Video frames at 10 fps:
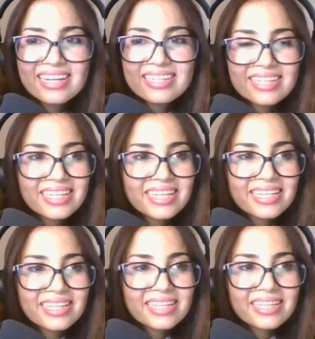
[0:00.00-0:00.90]
All right.
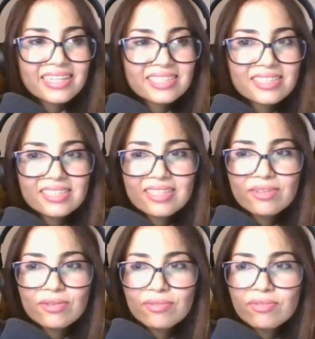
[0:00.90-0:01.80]
Let's
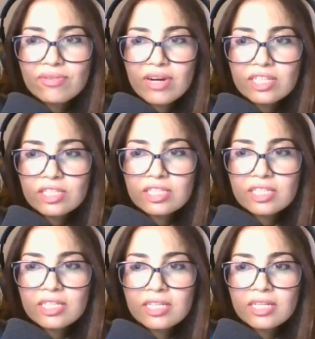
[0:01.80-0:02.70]

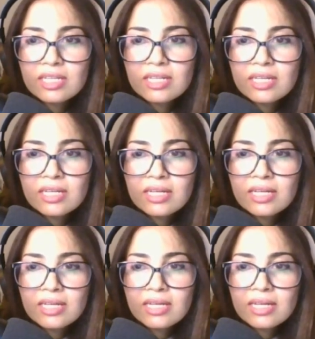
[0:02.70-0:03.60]
refresh.
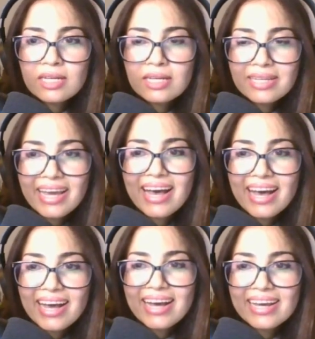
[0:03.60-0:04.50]
Yeah,
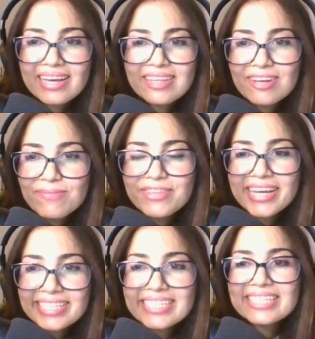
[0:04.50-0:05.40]
it
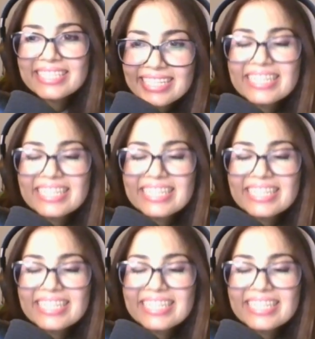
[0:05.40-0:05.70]
updated.